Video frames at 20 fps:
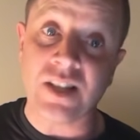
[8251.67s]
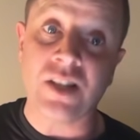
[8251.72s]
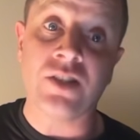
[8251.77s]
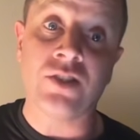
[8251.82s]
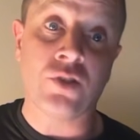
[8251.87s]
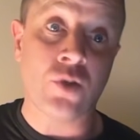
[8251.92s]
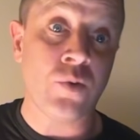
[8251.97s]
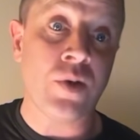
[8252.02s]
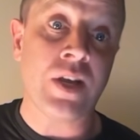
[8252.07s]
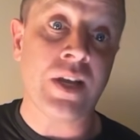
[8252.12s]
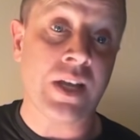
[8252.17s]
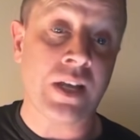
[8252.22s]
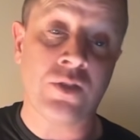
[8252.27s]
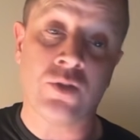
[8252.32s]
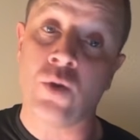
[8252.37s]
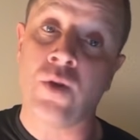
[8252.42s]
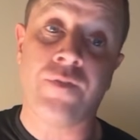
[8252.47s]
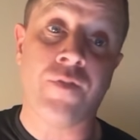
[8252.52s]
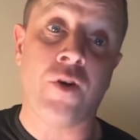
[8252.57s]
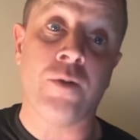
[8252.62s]
do a
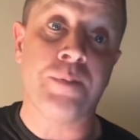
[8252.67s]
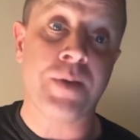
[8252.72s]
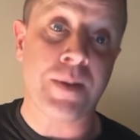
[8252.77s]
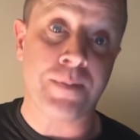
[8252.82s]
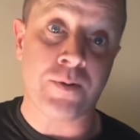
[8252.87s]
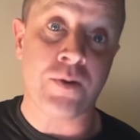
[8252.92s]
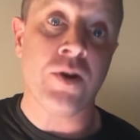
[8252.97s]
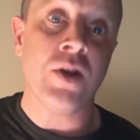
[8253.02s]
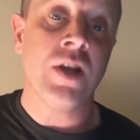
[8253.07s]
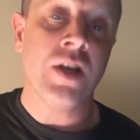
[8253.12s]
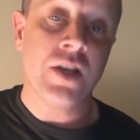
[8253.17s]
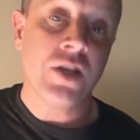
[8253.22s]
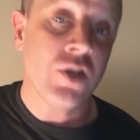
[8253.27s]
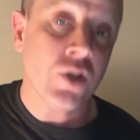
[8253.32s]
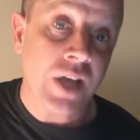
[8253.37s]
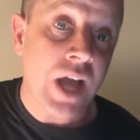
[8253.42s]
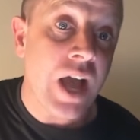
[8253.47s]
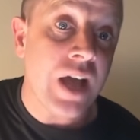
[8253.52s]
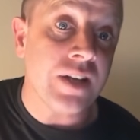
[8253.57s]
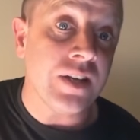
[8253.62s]
full paper? You
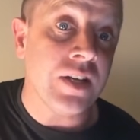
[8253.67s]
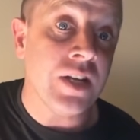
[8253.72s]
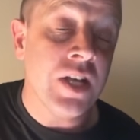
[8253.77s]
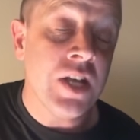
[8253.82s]
can.